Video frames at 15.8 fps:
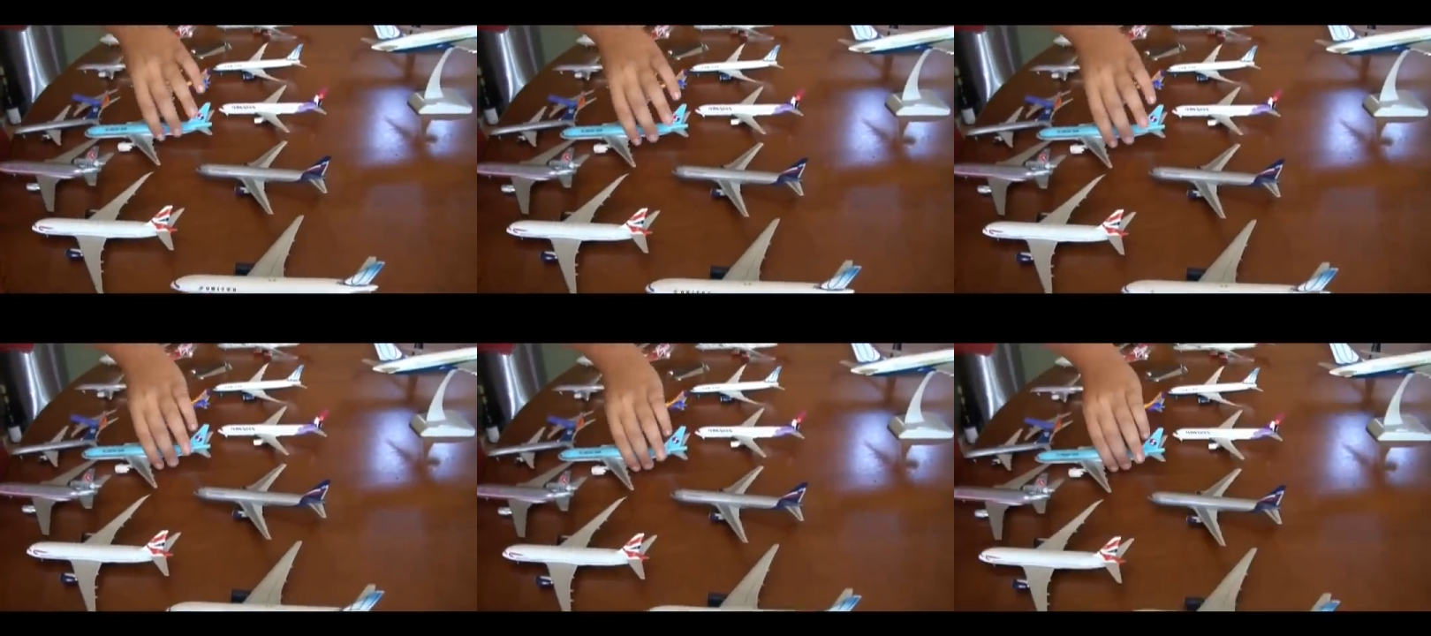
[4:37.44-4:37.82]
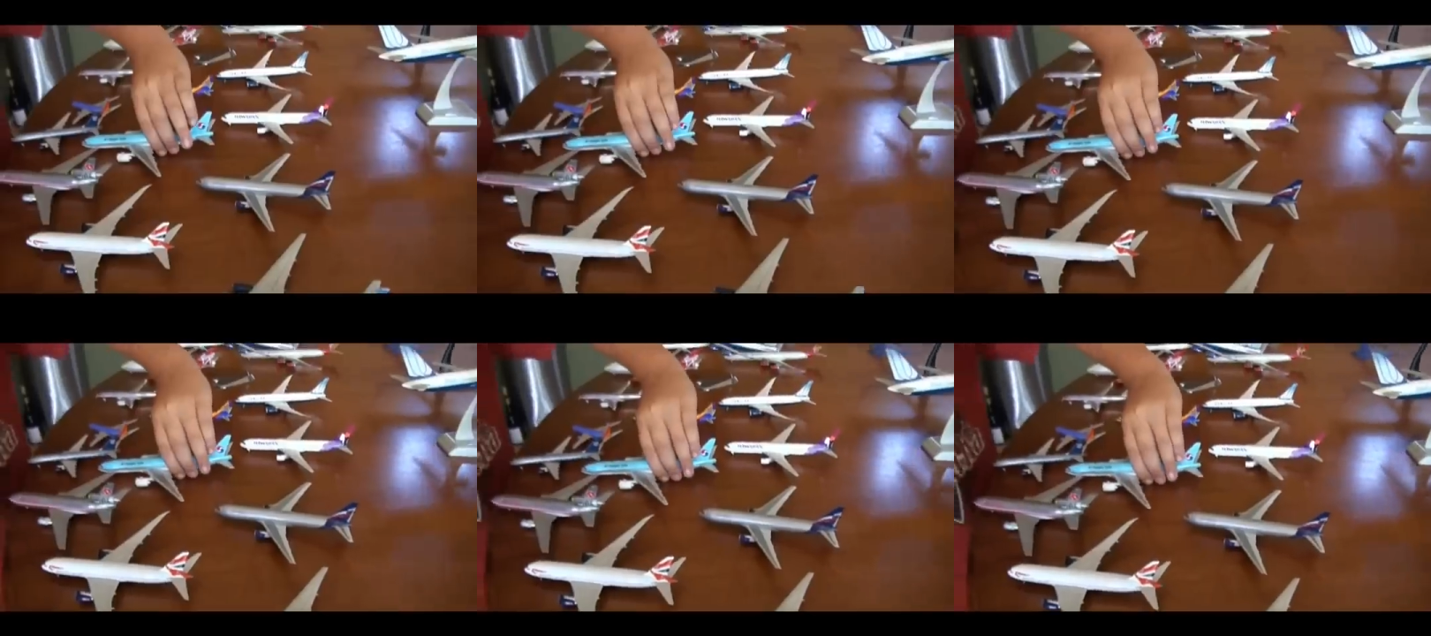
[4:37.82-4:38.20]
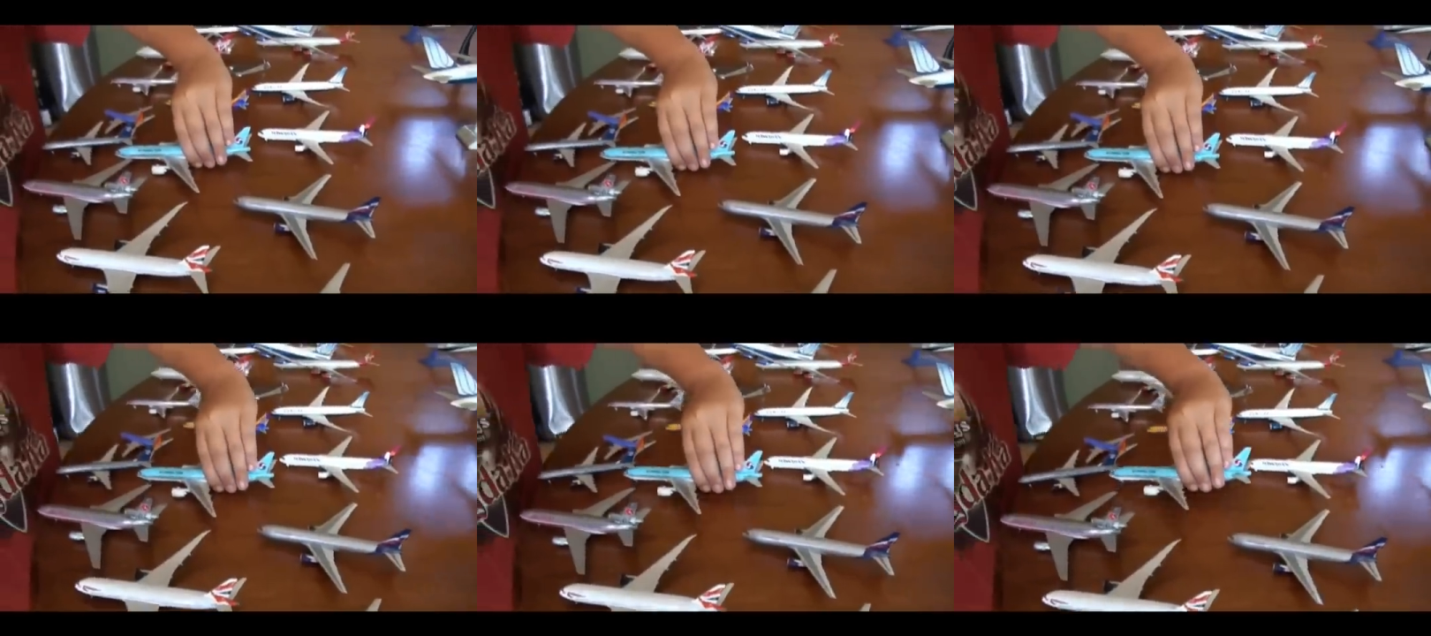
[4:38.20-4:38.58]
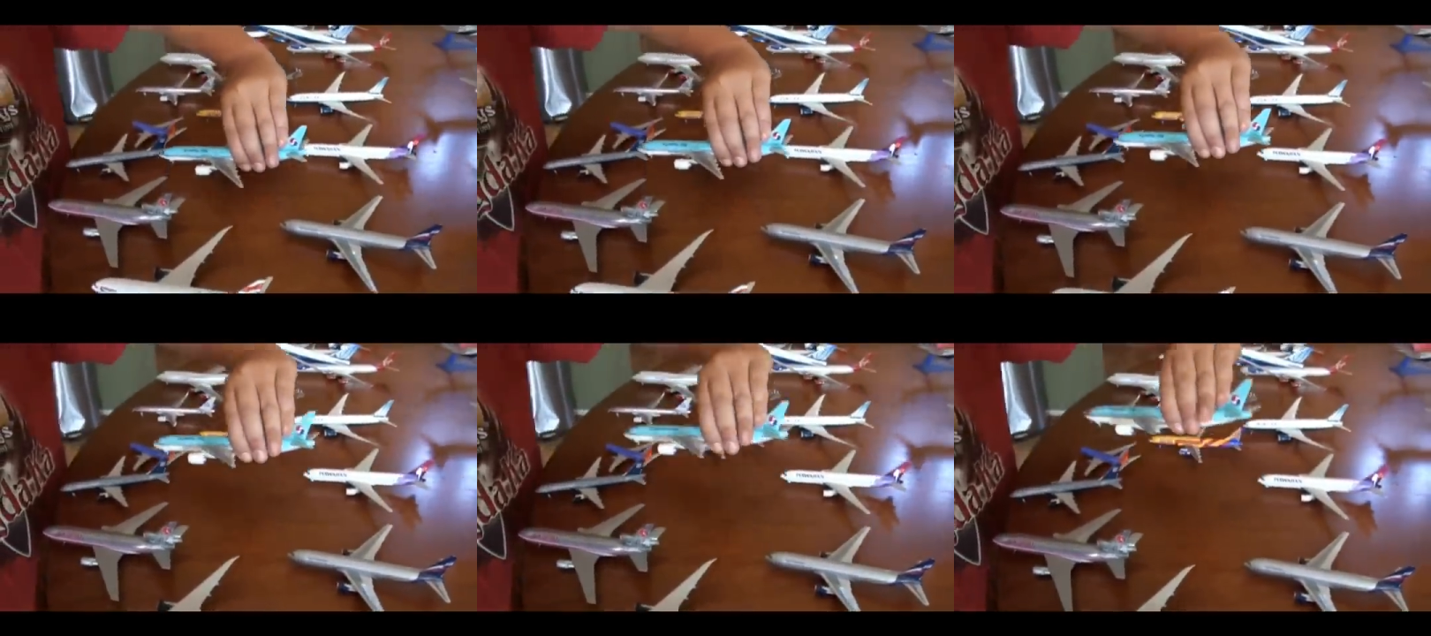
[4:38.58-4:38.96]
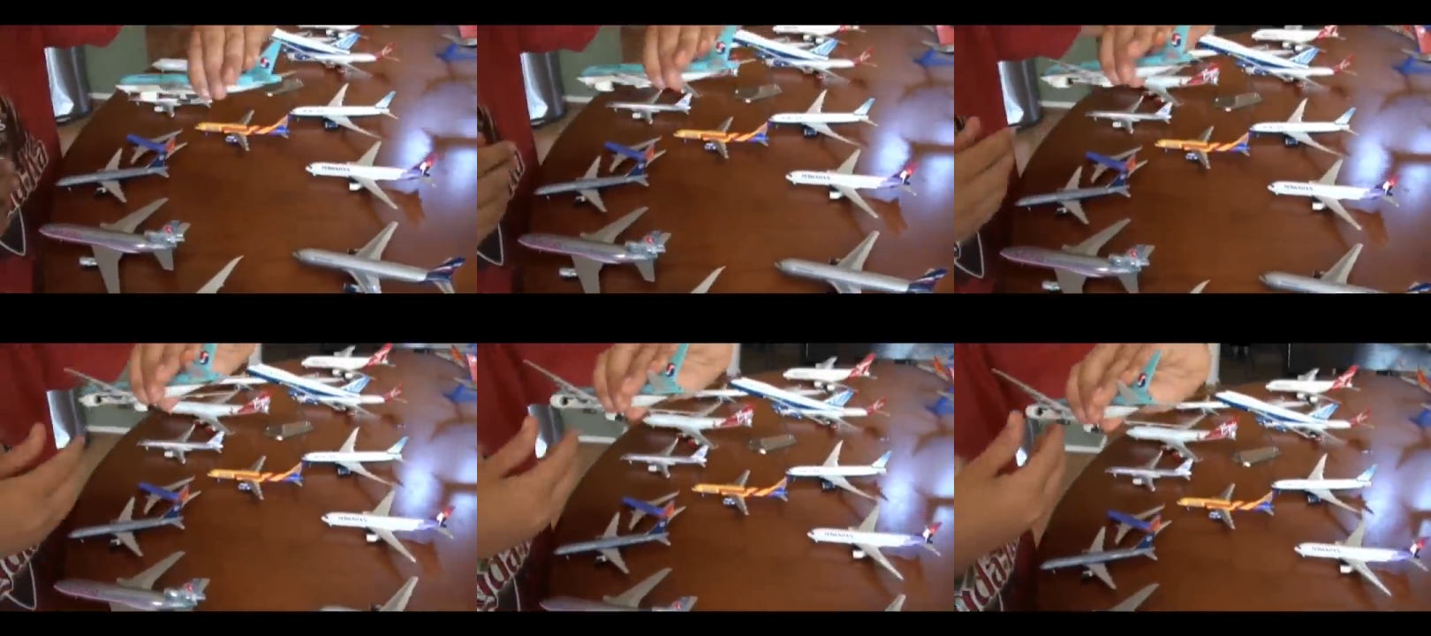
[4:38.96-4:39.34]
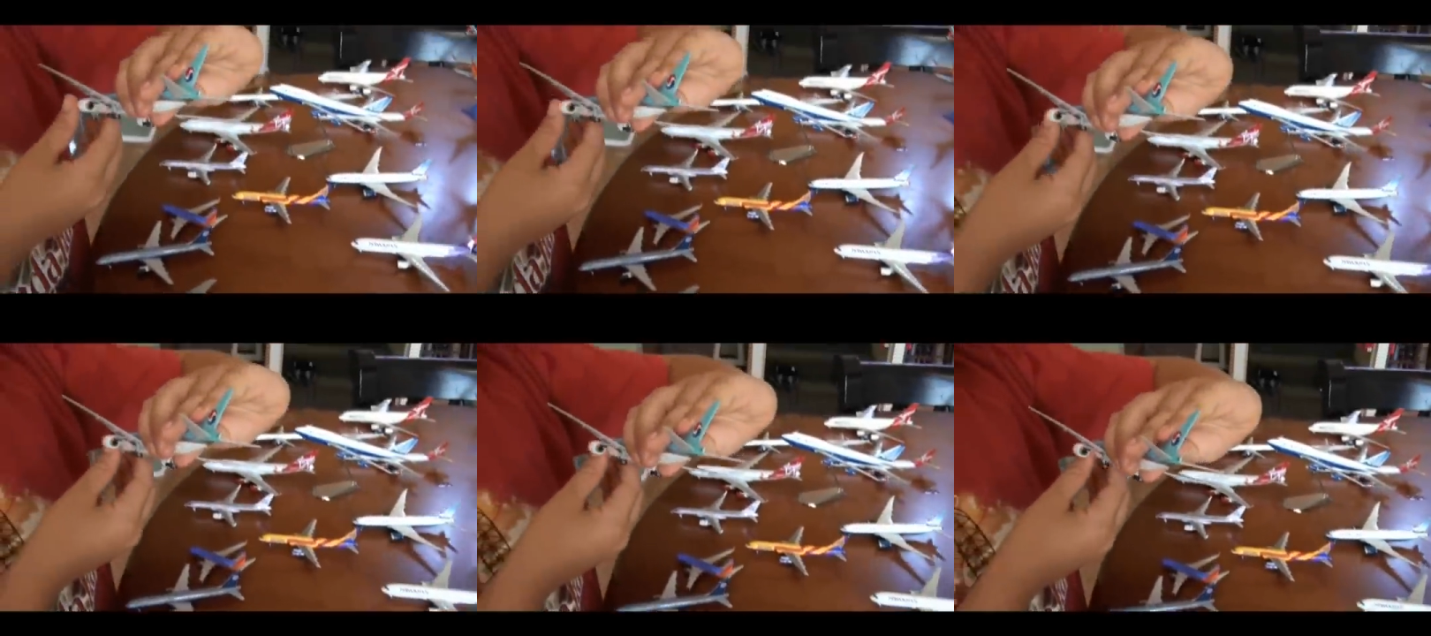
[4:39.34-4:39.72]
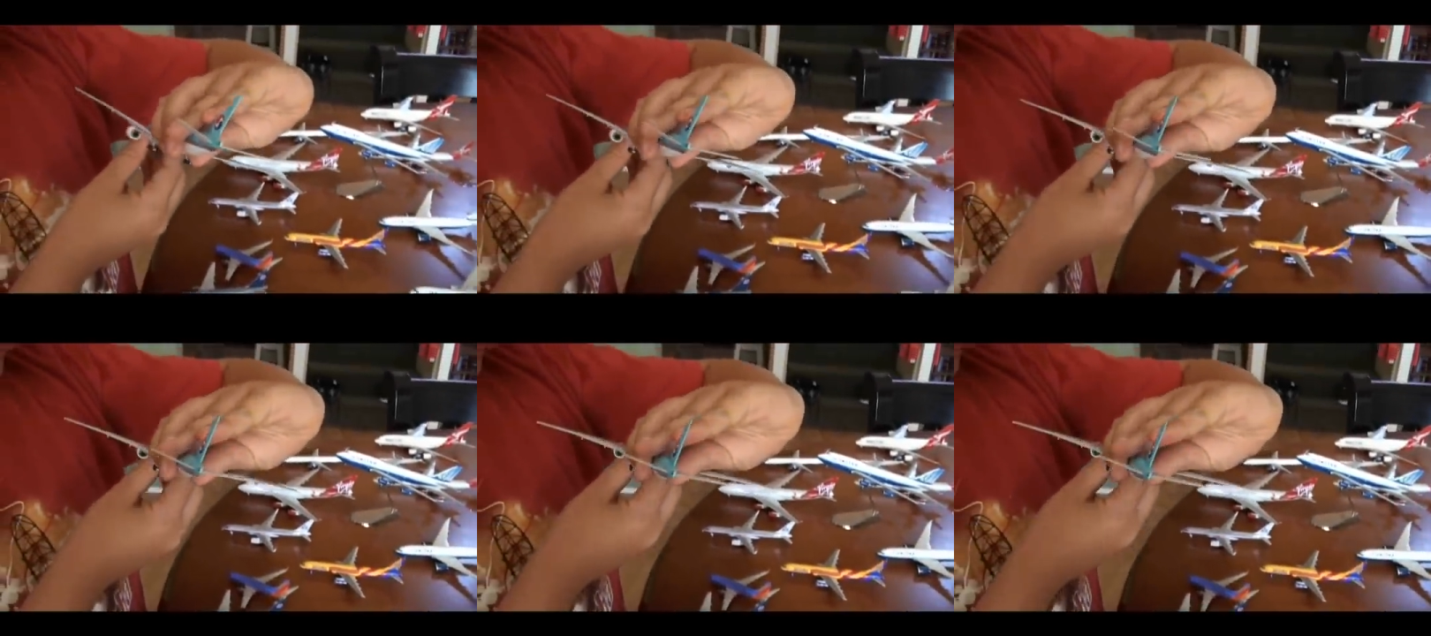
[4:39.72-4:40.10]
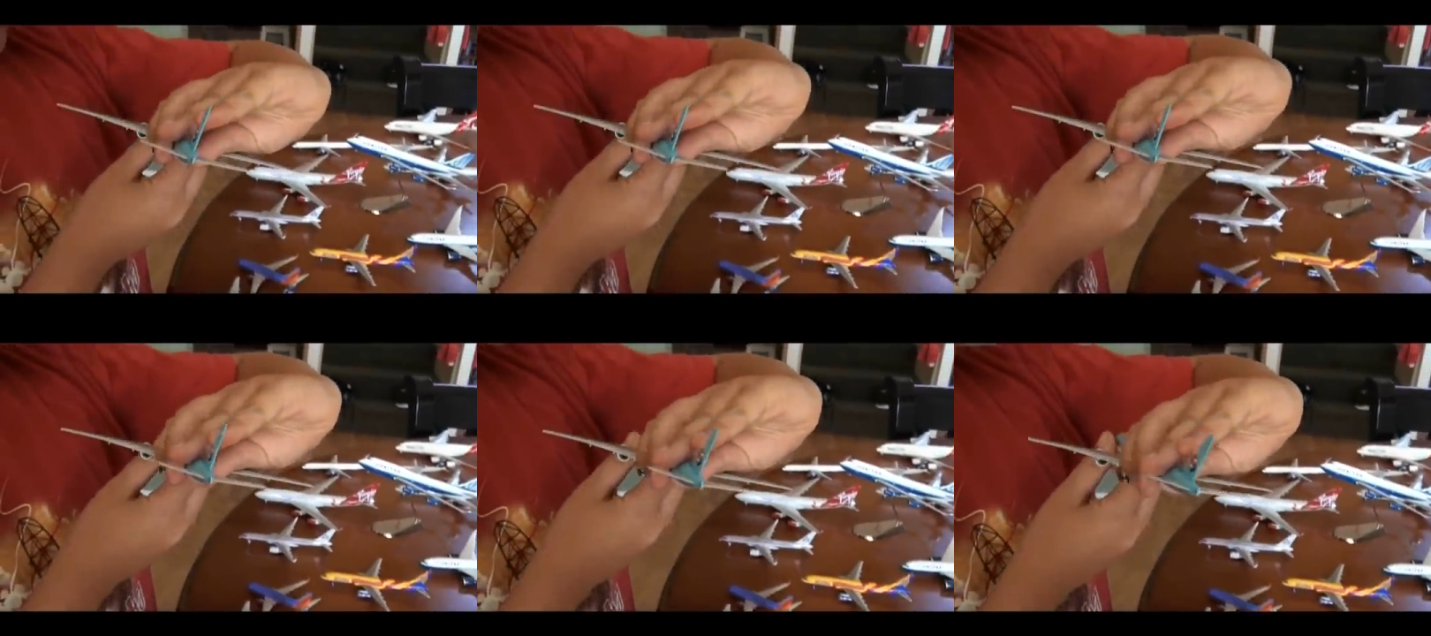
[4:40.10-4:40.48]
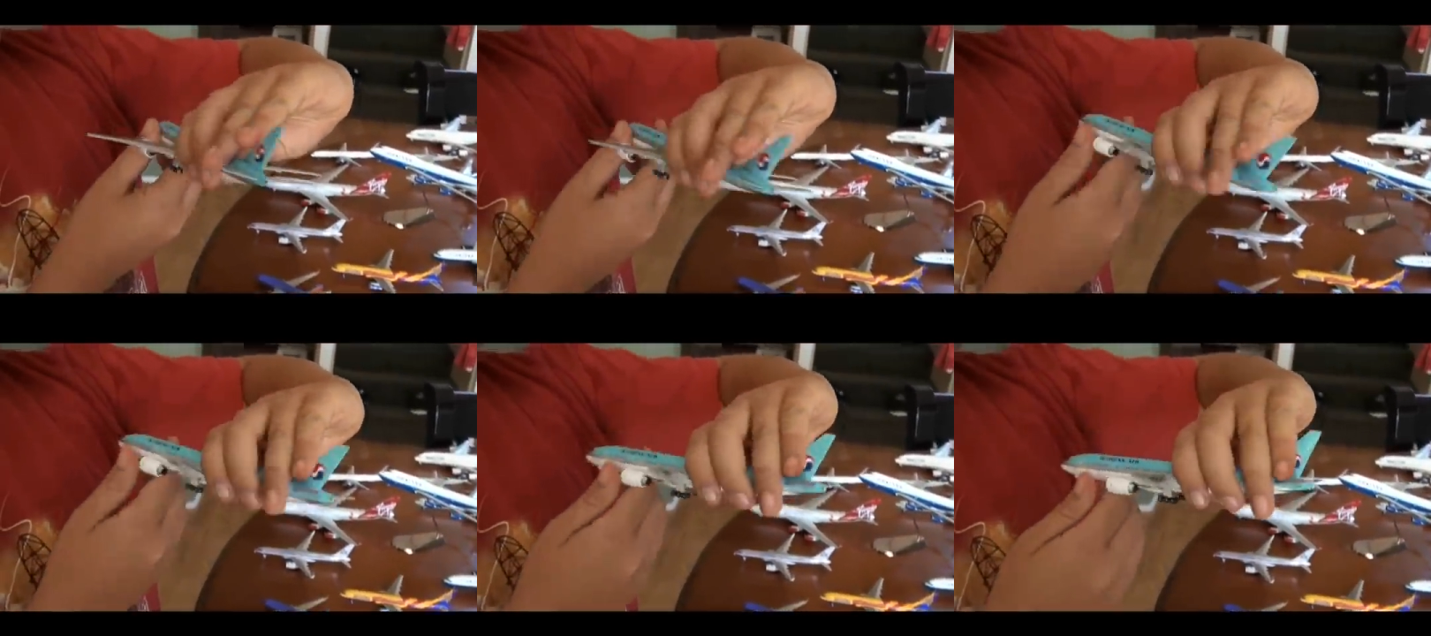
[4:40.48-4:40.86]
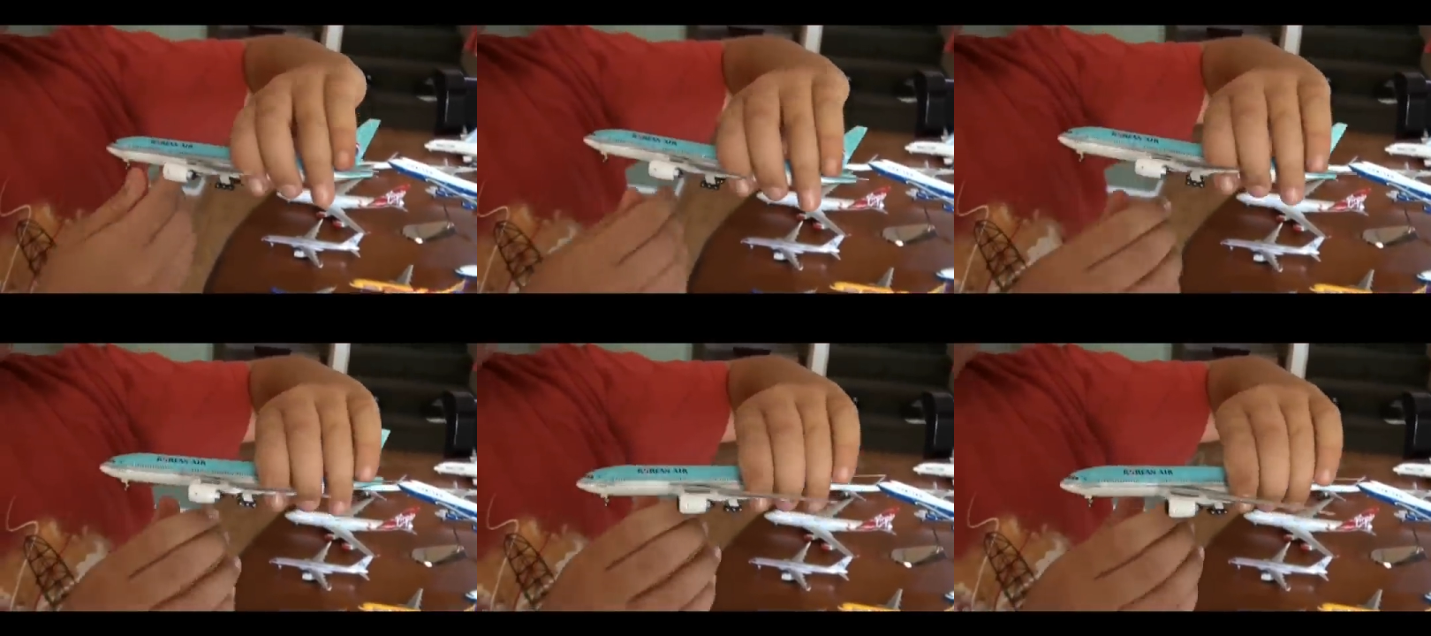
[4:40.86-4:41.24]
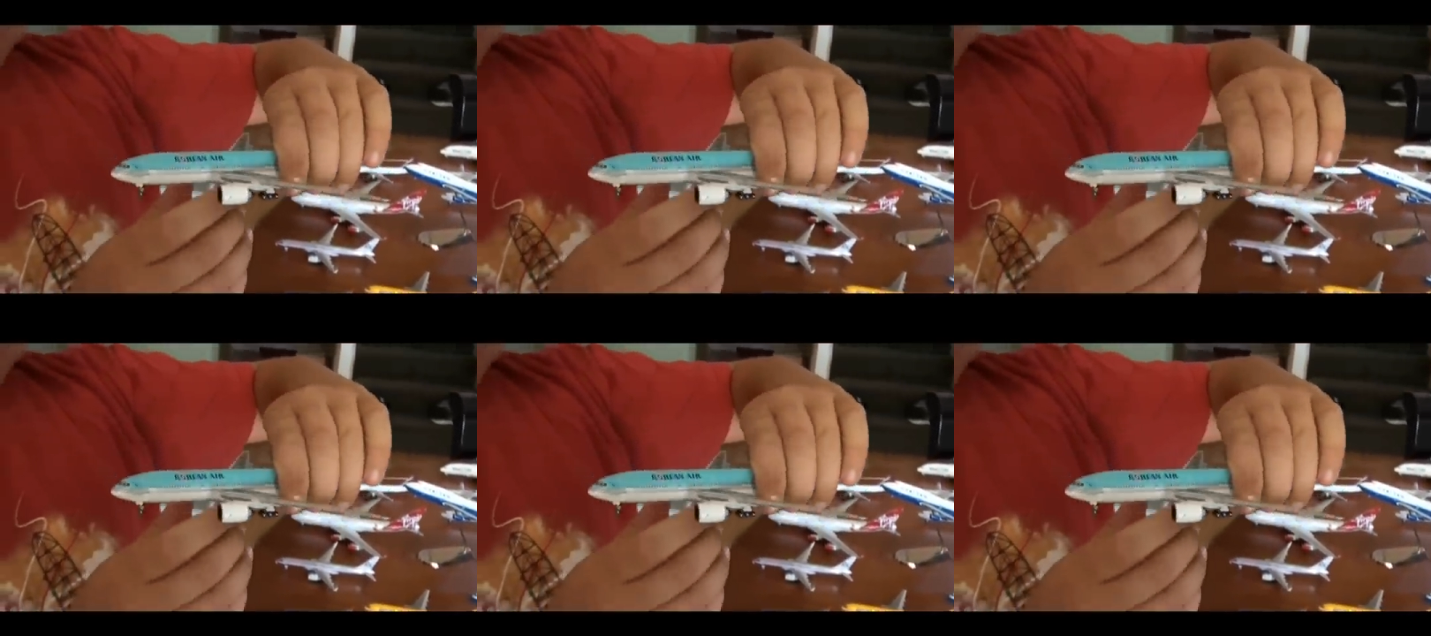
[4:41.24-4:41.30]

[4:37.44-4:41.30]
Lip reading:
No face is visible, so there are no lips to read.